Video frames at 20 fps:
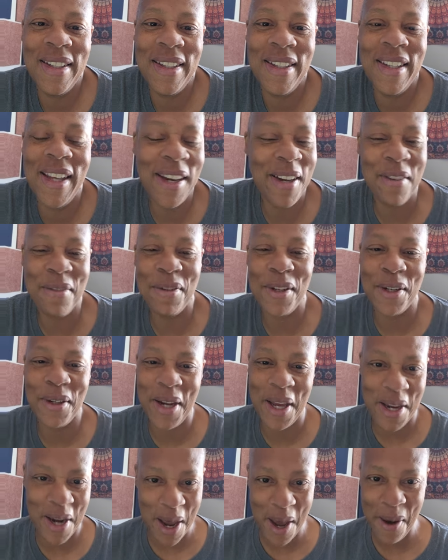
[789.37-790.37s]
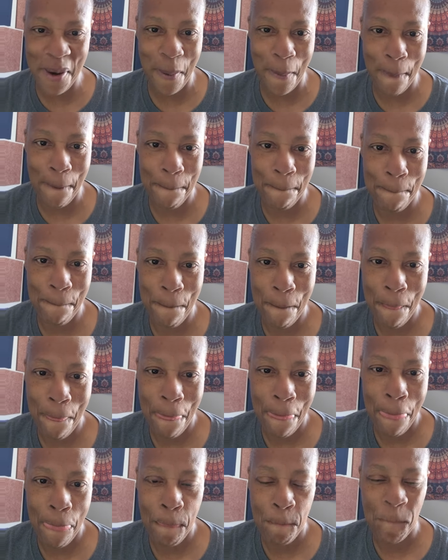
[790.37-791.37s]
They're going to figure that out.
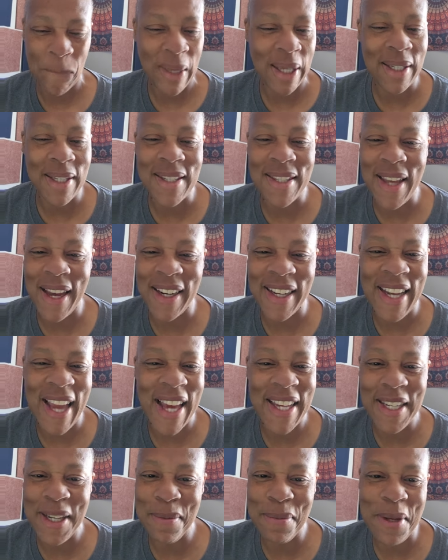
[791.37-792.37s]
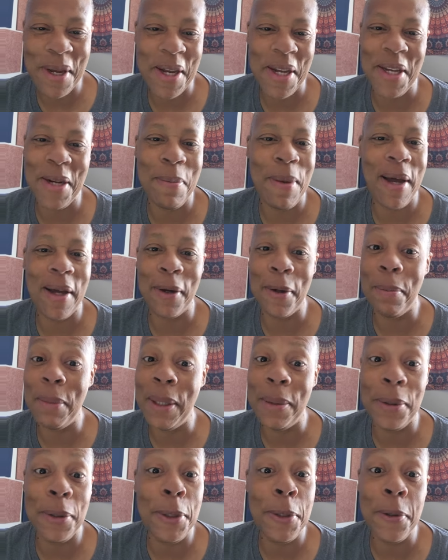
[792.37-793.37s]
And it's not a goddamn thing anybody's going to be
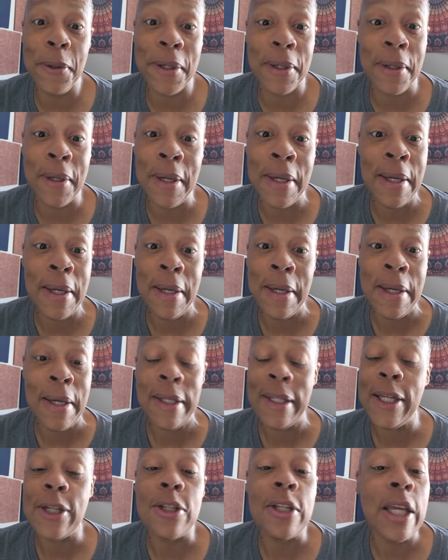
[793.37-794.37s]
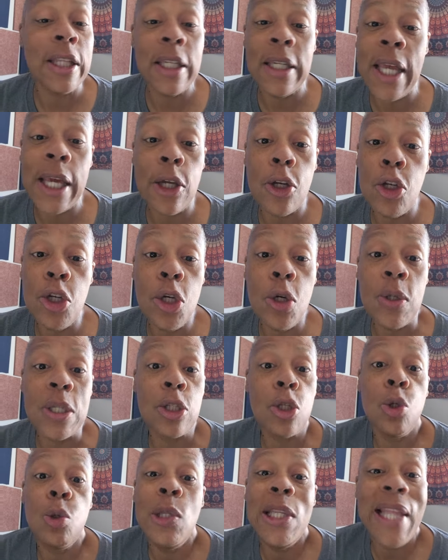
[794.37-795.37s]
able to do it. There's nothing they can do. It's
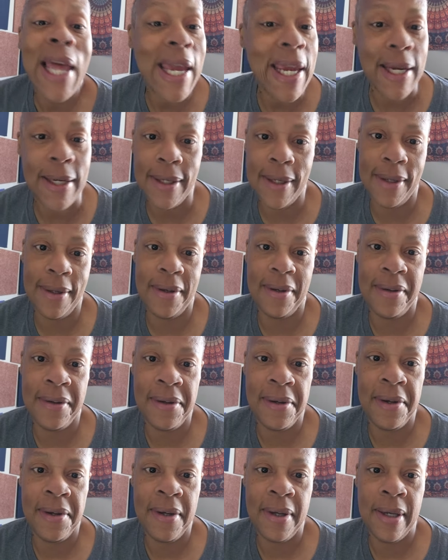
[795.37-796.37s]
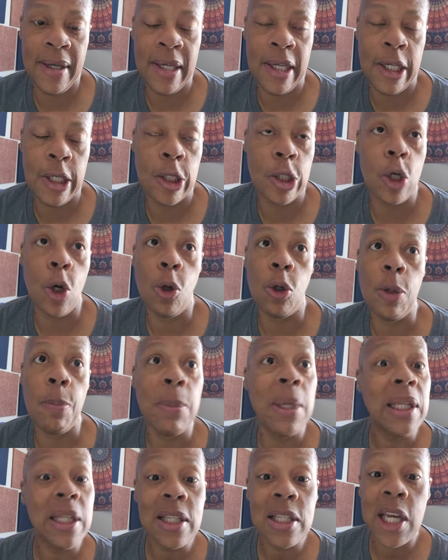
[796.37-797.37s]
too late. So the
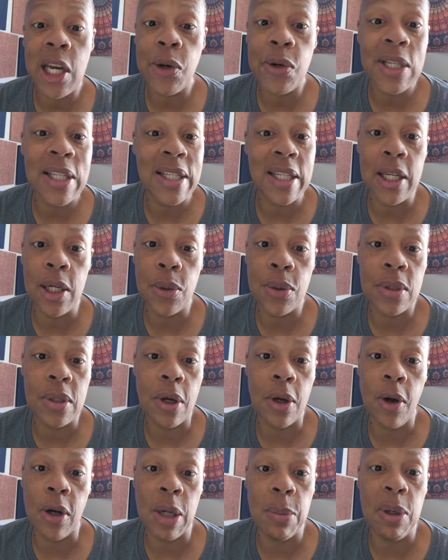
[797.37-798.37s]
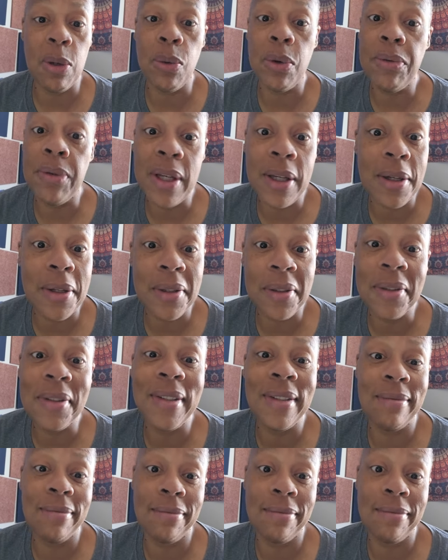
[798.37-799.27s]
military secrets are going to be revealed.